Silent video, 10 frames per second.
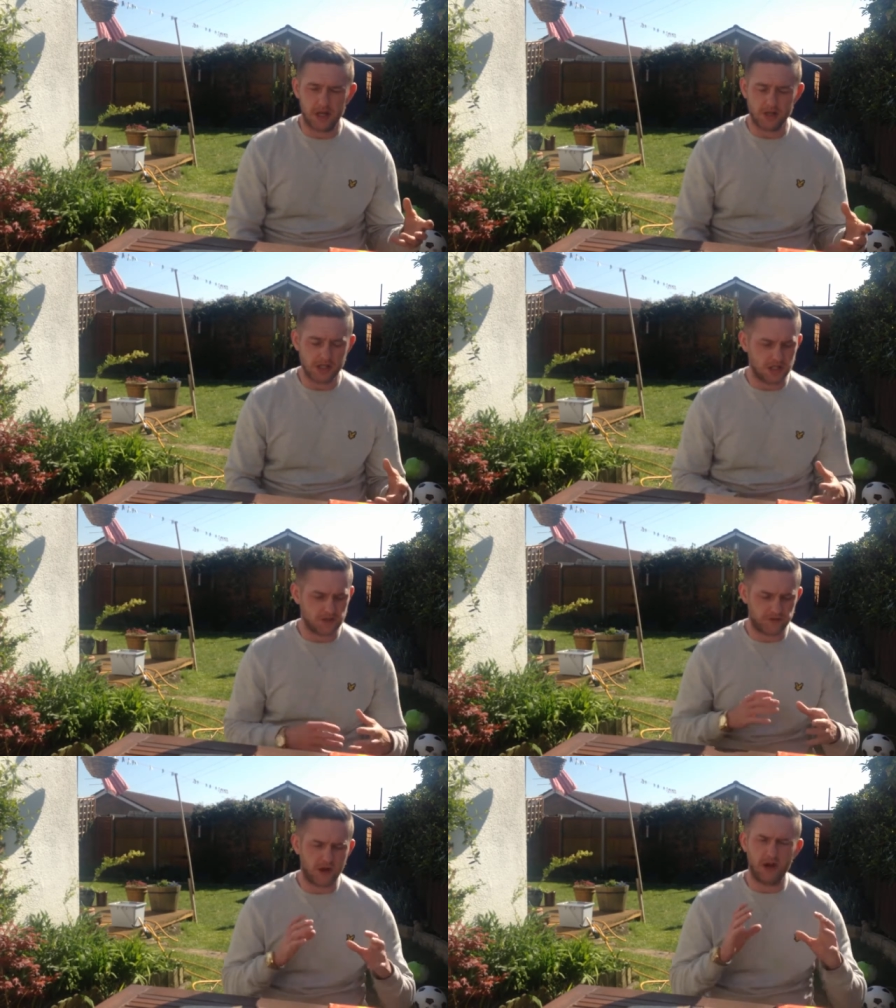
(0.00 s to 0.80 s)
She
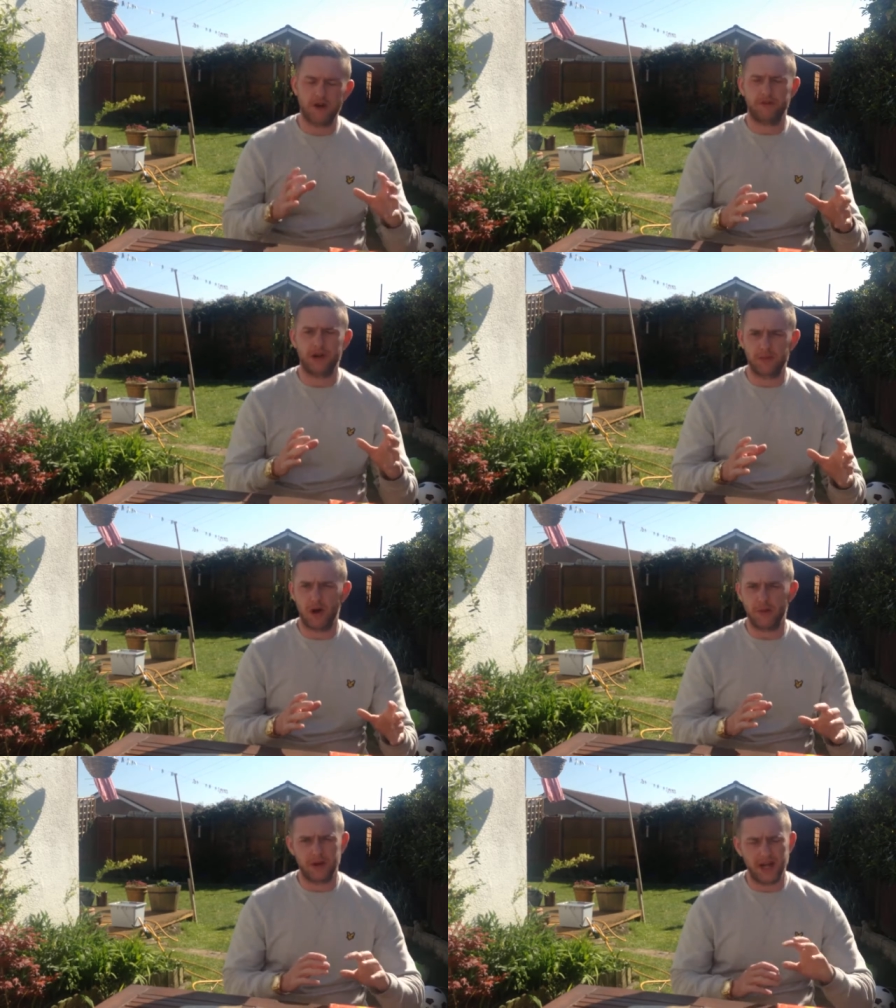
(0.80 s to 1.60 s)
just felt love for it in the
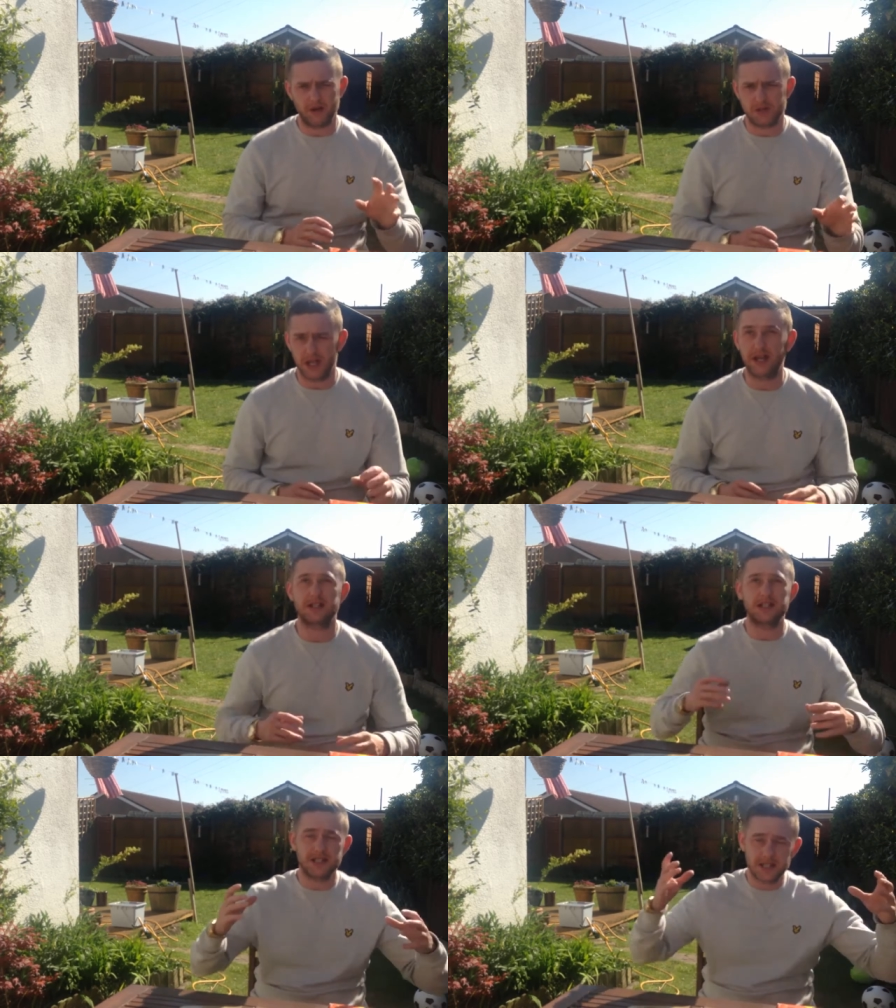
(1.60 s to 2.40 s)
moment, and that was it.
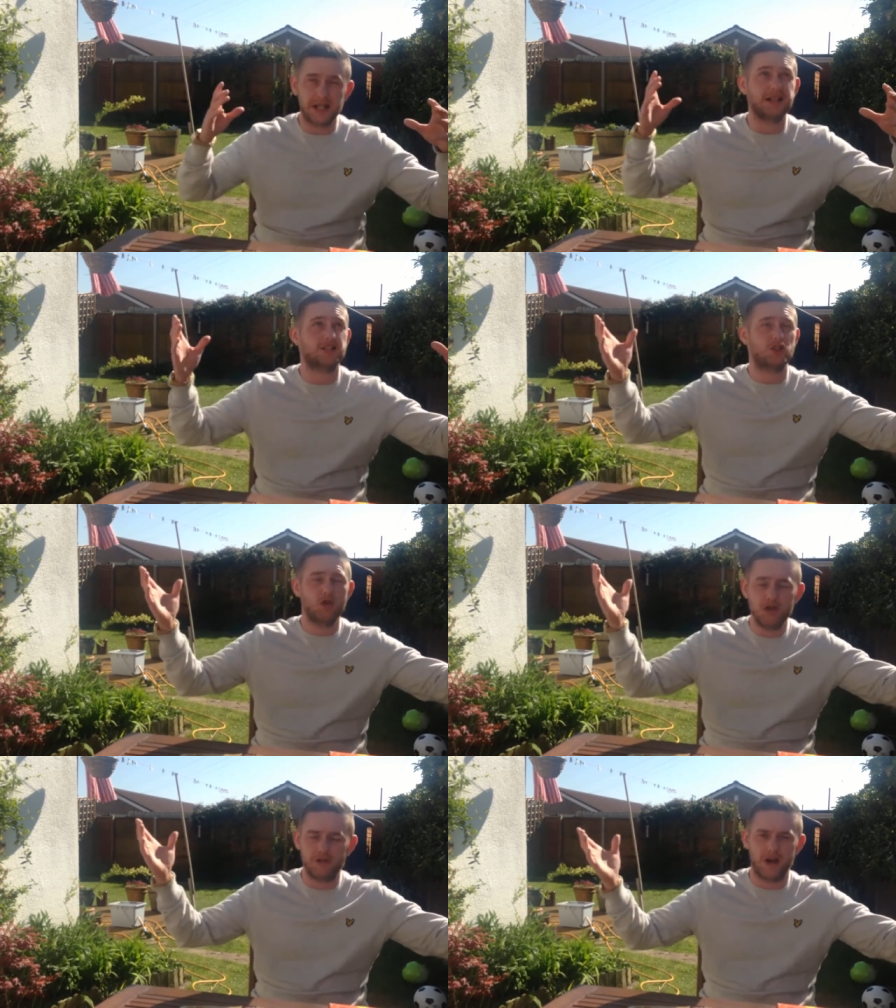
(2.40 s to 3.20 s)
And she said that's the
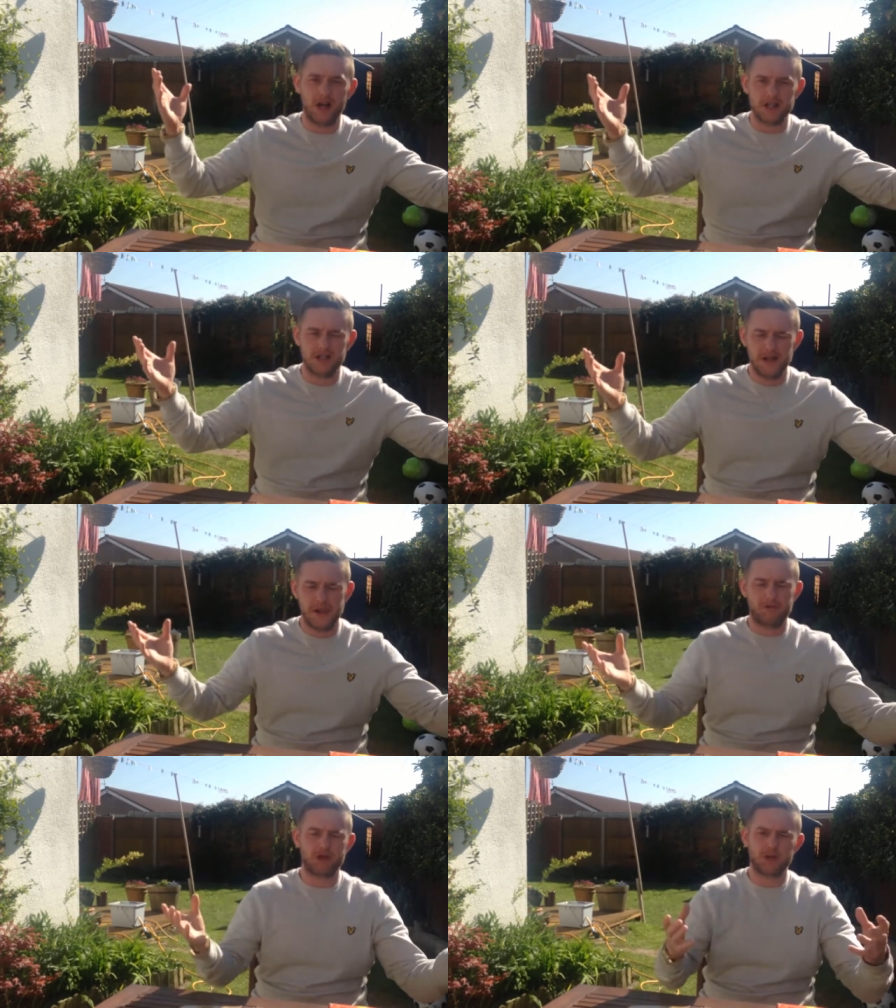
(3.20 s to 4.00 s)
universe
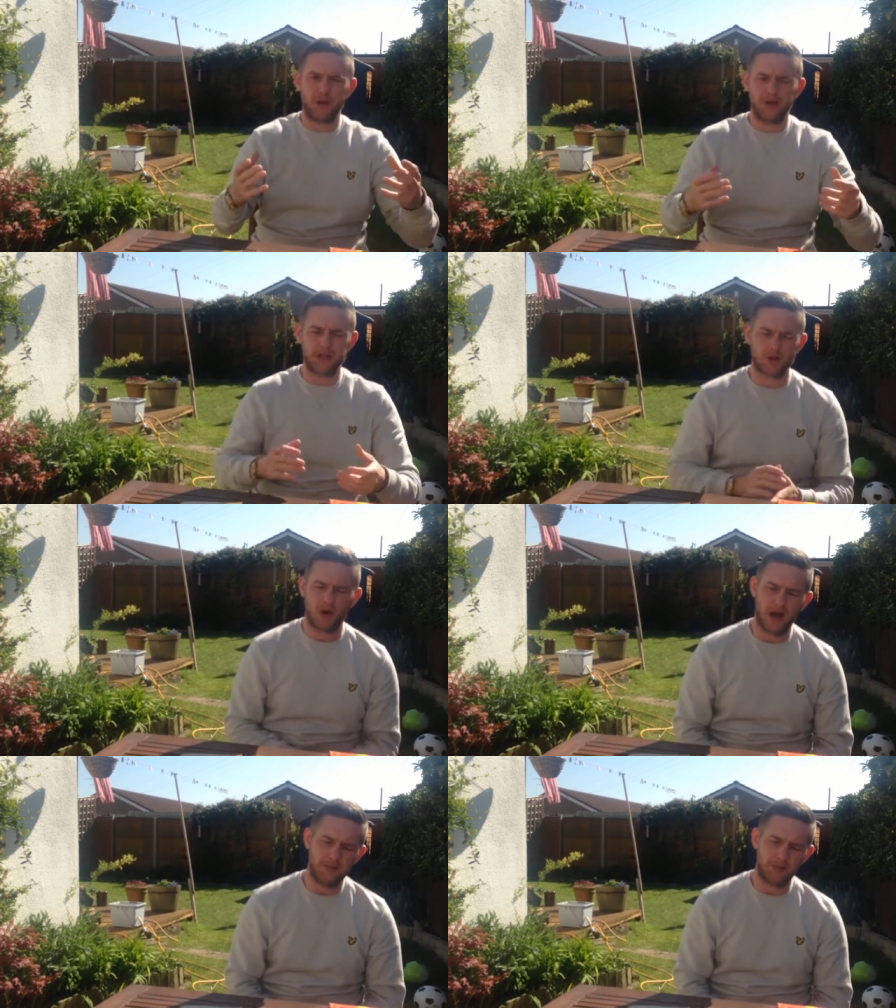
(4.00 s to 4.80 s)
responding to
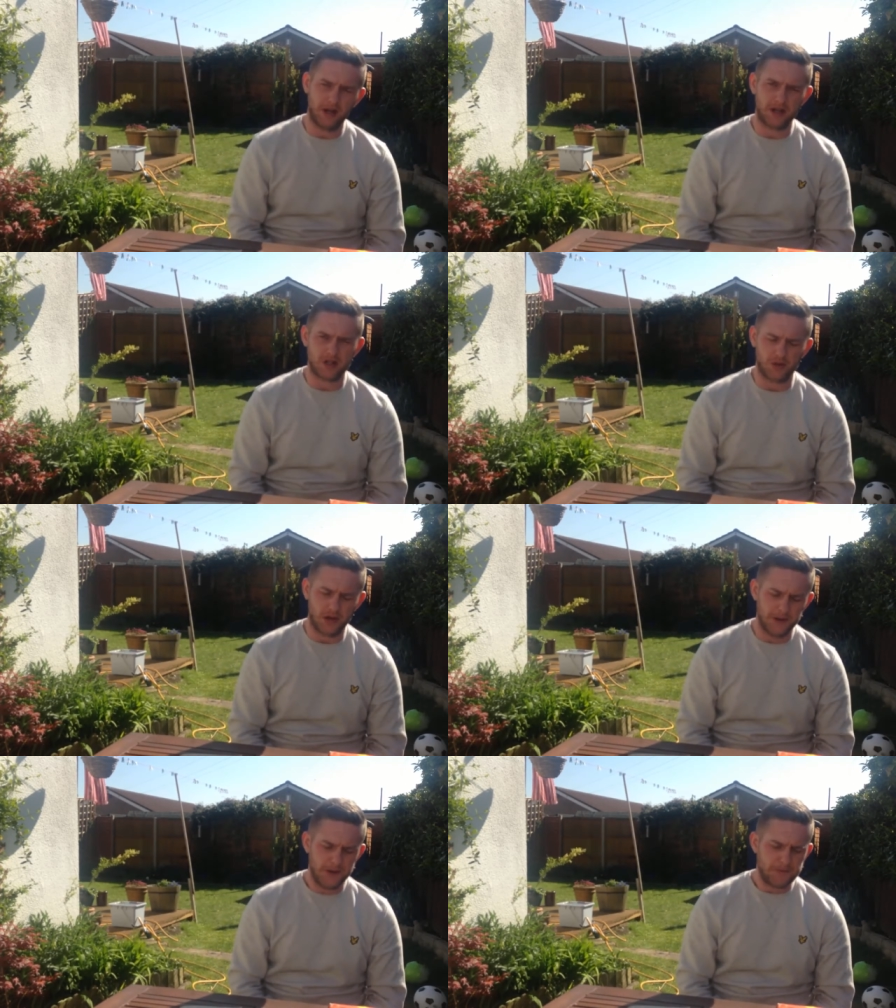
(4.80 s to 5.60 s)
her and bringing it to her.